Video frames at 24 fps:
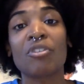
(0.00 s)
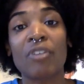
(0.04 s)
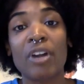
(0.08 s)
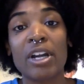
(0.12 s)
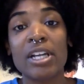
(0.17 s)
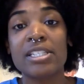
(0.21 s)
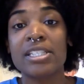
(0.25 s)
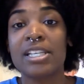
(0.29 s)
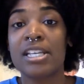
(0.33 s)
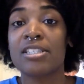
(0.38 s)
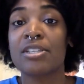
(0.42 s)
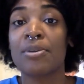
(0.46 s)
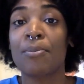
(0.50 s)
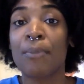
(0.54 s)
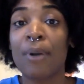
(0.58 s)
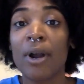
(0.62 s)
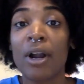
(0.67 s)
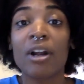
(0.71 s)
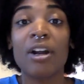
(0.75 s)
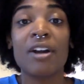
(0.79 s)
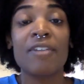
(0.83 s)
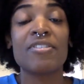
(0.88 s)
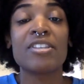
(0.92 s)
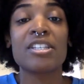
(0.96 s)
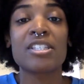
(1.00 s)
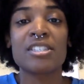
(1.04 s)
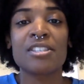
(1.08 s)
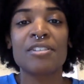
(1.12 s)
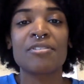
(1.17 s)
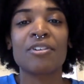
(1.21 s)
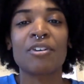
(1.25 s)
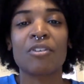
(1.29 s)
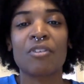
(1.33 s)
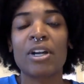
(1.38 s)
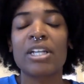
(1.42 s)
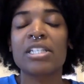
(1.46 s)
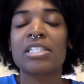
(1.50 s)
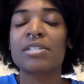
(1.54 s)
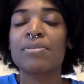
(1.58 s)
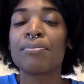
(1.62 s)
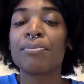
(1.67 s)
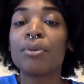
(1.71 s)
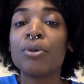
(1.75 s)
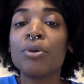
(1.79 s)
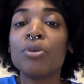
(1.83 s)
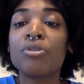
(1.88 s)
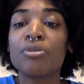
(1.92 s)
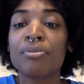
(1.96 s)
rights as a part of the civil rights
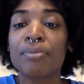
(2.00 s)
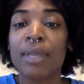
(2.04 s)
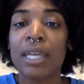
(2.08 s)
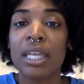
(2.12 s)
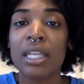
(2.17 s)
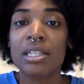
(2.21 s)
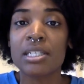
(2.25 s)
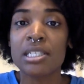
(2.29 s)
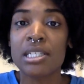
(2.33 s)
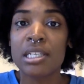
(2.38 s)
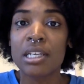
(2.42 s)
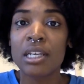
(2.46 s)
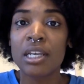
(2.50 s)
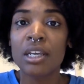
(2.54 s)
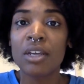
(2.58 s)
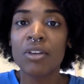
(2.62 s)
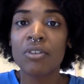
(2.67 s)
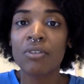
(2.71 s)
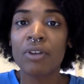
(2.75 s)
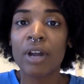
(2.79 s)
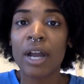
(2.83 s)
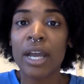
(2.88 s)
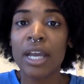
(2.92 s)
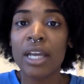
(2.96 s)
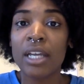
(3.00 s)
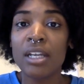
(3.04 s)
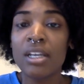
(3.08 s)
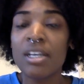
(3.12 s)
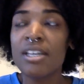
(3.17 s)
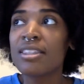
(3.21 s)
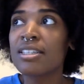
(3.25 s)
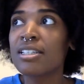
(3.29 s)
movement, right?